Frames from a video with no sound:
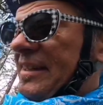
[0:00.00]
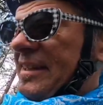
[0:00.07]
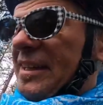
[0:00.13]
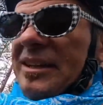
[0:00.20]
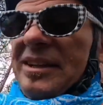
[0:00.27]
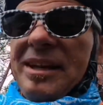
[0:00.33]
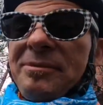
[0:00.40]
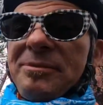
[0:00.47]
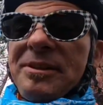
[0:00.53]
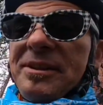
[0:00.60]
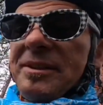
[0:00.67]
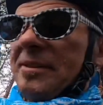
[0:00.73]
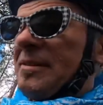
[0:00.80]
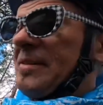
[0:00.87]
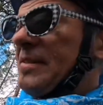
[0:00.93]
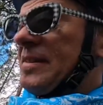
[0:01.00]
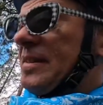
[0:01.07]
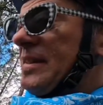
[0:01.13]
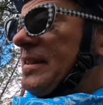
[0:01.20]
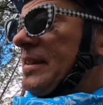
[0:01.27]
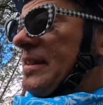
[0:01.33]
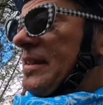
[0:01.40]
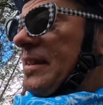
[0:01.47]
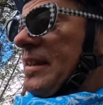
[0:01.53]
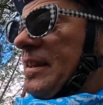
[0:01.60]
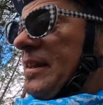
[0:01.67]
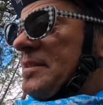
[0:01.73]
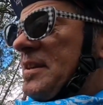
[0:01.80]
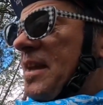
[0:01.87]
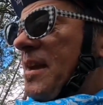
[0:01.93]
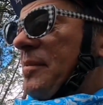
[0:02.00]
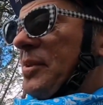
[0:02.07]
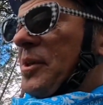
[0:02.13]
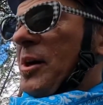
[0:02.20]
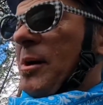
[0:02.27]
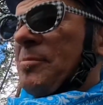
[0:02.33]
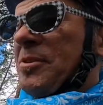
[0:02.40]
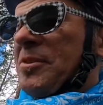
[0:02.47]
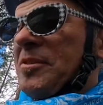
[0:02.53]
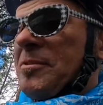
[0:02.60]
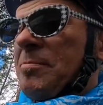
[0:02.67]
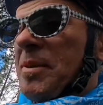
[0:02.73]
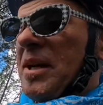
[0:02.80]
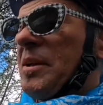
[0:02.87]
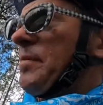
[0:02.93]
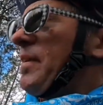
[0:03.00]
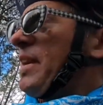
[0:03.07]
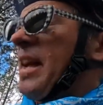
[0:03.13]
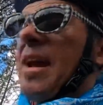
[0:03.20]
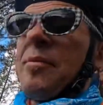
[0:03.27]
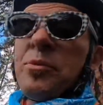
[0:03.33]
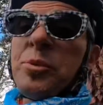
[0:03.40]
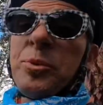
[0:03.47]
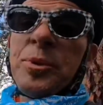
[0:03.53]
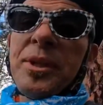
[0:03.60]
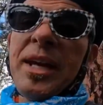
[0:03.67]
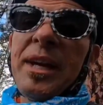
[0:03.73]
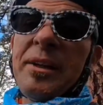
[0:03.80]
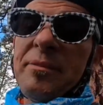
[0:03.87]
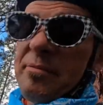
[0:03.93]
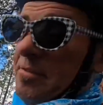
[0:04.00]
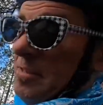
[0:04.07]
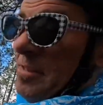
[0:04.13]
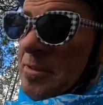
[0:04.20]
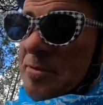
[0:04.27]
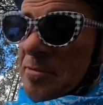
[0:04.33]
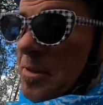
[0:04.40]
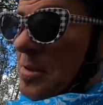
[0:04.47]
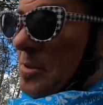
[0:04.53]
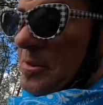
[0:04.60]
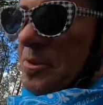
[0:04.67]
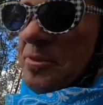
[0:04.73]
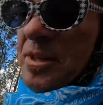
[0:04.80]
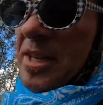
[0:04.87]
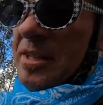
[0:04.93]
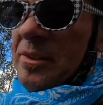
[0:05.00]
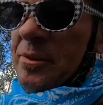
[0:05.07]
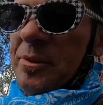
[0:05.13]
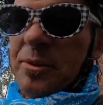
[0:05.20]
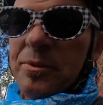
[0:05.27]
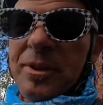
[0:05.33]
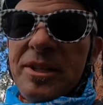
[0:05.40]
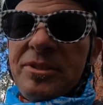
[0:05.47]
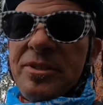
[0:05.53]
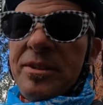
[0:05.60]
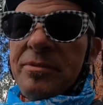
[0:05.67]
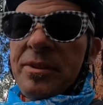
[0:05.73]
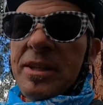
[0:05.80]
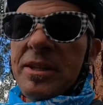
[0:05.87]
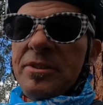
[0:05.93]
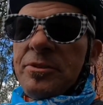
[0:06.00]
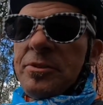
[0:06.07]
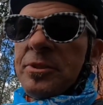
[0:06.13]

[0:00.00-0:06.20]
I'll have to examine options, but I haven't ruled out just going straight to the Redshift kitchen